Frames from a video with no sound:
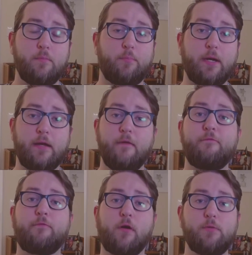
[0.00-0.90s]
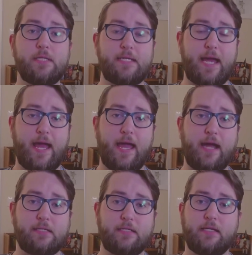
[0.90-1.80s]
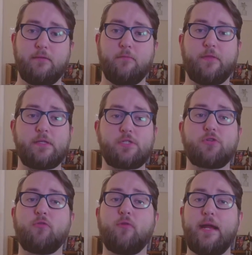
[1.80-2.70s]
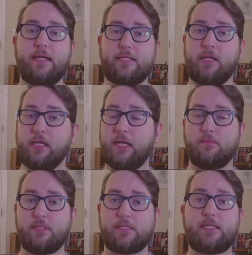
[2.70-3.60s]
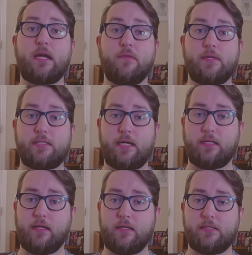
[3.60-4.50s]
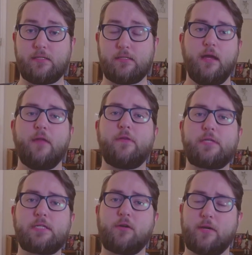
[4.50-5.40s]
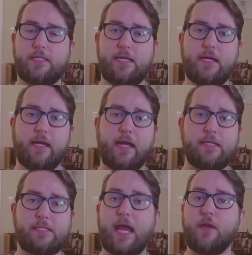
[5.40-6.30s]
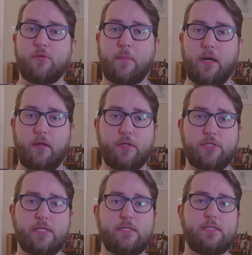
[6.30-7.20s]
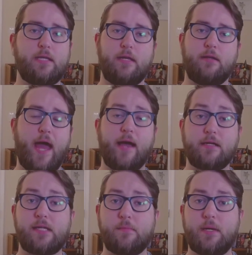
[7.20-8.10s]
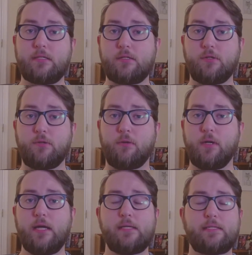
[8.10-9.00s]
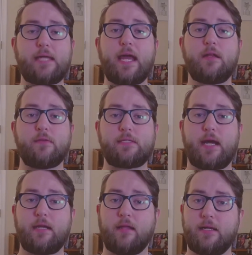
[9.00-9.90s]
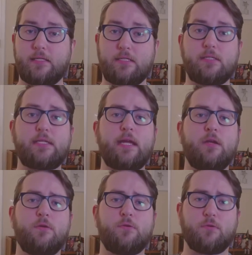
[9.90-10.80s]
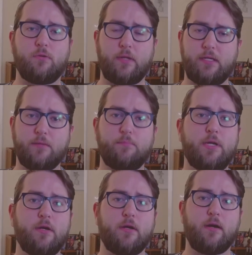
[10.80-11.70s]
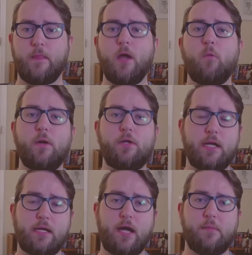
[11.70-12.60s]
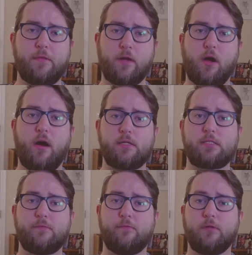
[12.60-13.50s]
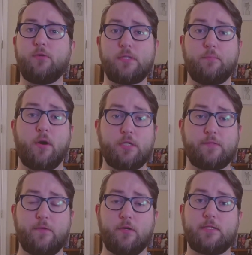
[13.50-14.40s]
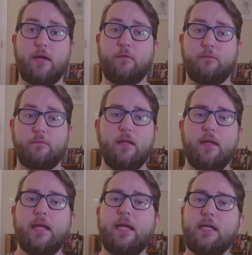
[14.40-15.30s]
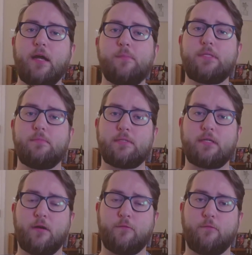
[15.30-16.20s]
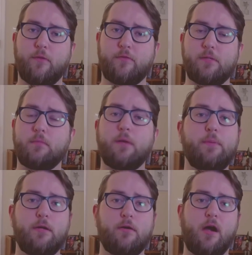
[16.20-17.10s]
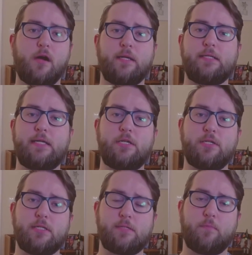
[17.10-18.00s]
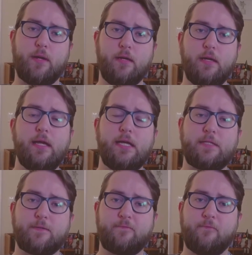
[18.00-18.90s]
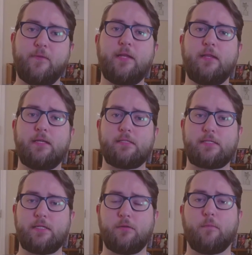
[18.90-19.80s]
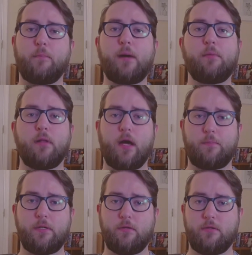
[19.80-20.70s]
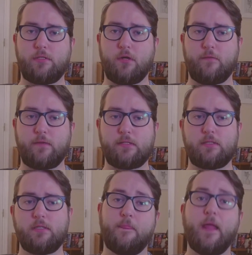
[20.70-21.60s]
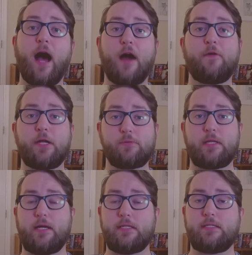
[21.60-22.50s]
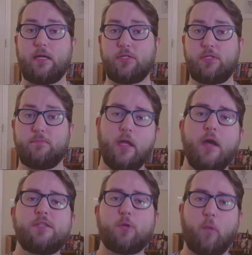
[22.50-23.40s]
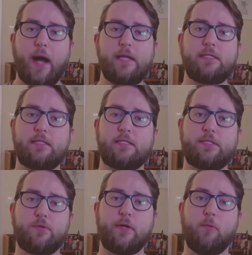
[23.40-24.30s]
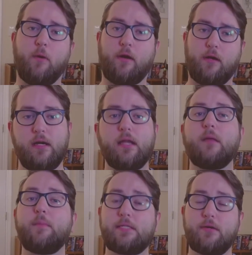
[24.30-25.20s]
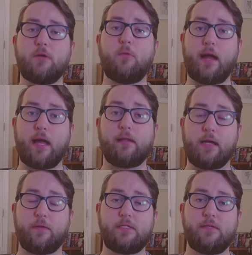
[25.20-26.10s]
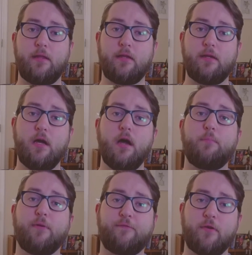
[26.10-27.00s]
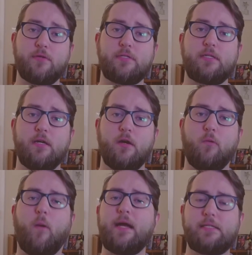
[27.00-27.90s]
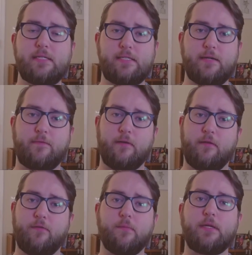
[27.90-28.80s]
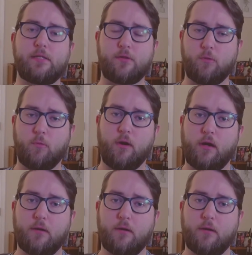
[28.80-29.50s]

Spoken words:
but frozen to act with his training telling him to stay on the sidelines. This is a critique against anthropologists and academics who stand on the sidelines to stay neutral and pure, which can come at the cost of losing parts of yourself. He numbs himself with some computer augmentations, but his feelings still bubble up under the surface. I thought it was a nice touch. So why does this story work? Let me tell you why I like this novella, but first, why is it different from his other work?